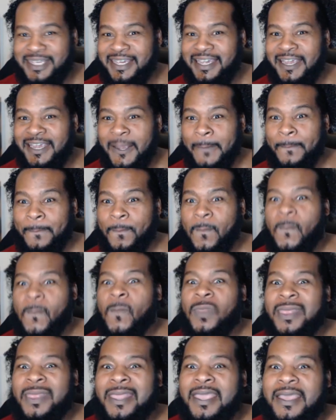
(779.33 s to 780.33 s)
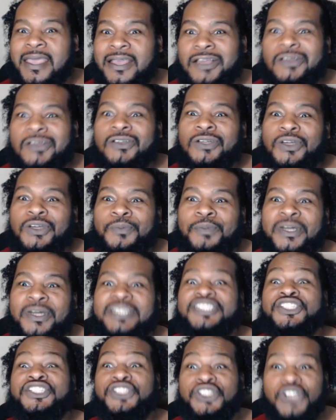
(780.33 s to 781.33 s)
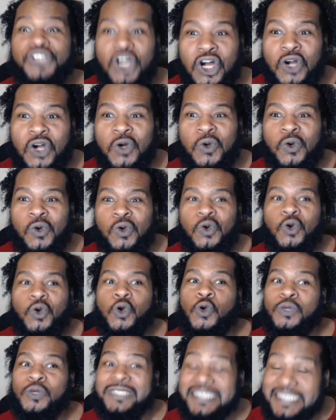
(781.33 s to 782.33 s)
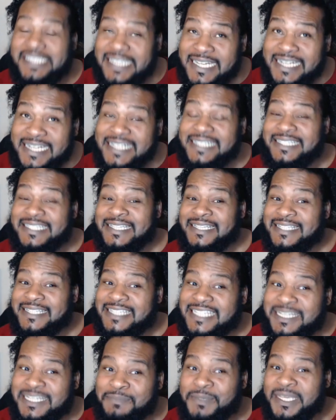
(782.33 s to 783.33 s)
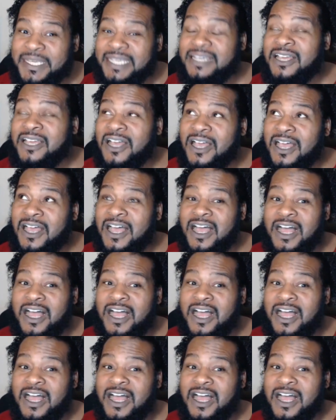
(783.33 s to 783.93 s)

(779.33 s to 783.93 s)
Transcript: okay? But you know who didn't speak